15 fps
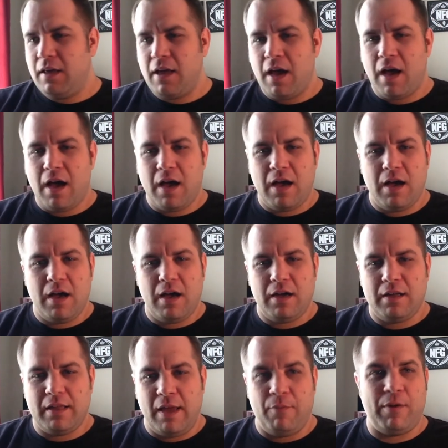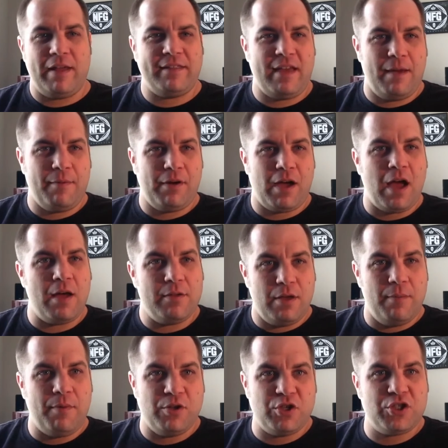Uh, and when I say I
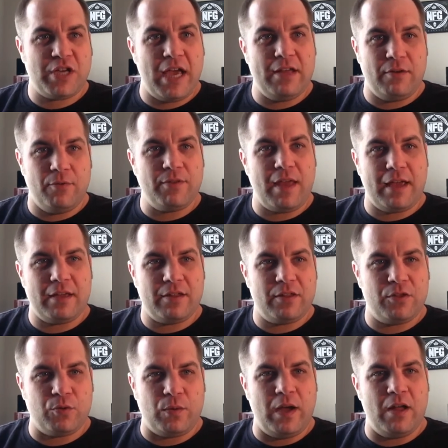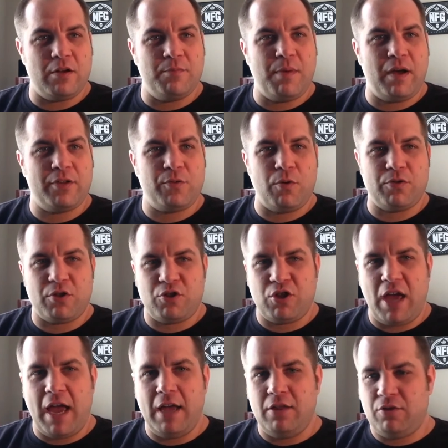a bunch of change, it was like 300 bucks worth of
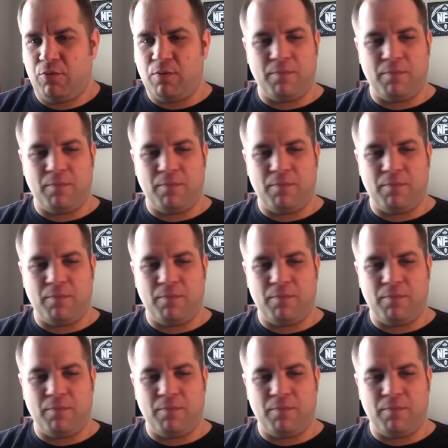change.